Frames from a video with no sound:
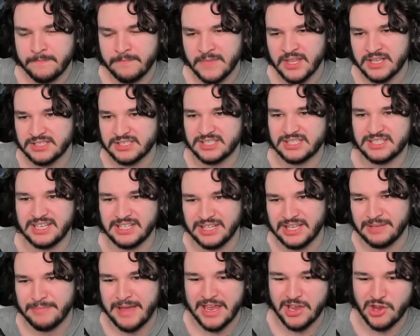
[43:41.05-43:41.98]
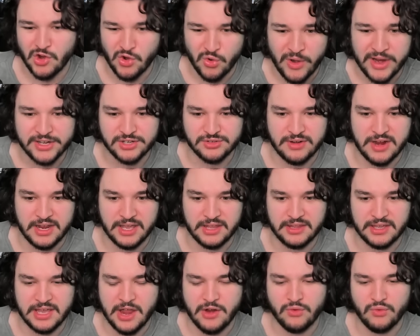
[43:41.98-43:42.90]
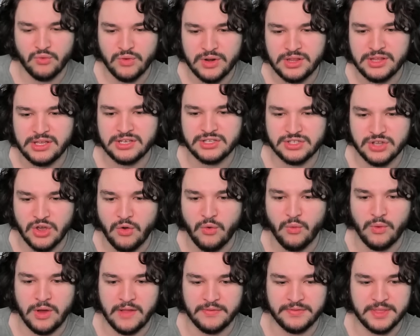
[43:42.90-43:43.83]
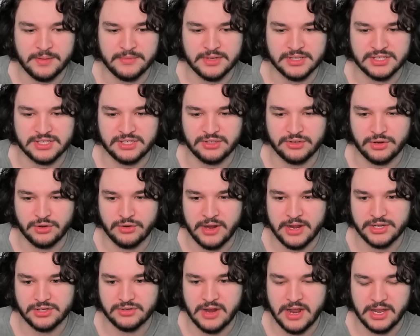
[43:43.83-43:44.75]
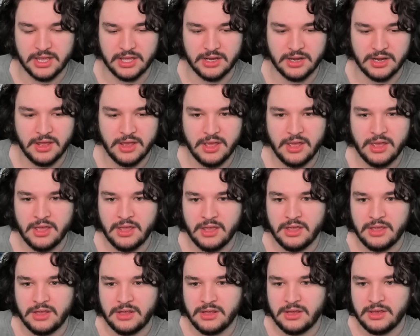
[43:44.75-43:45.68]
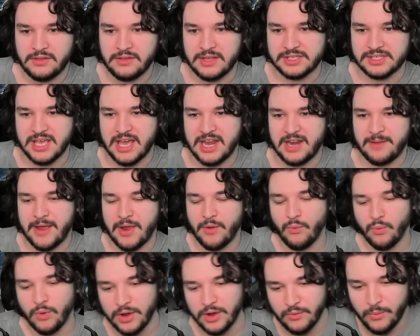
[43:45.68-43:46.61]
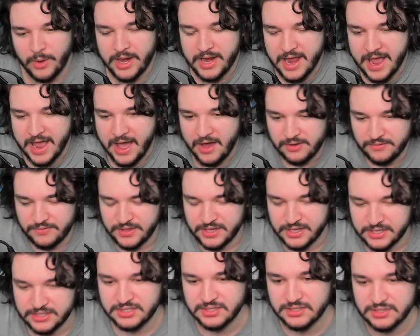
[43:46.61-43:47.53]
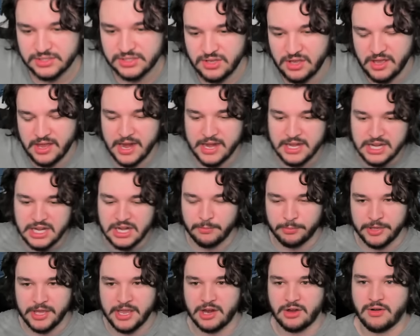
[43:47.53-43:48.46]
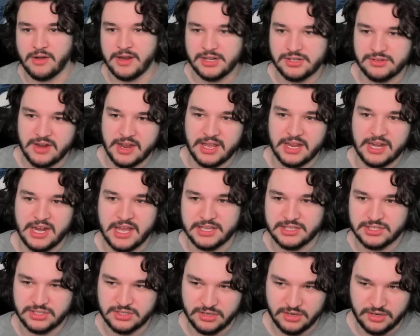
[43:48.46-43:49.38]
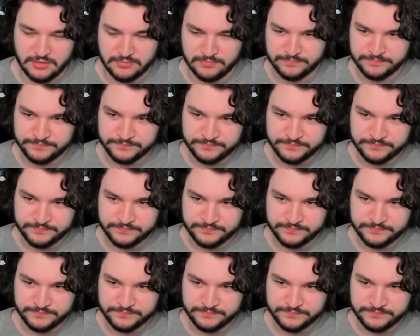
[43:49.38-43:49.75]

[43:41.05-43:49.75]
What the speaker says: stealing my Krayt Dragon. Like, I really don't want them to steal Krayt Dragon. That's kind of my one way out of this. So, and I need to play a Krayt Dragon next turn.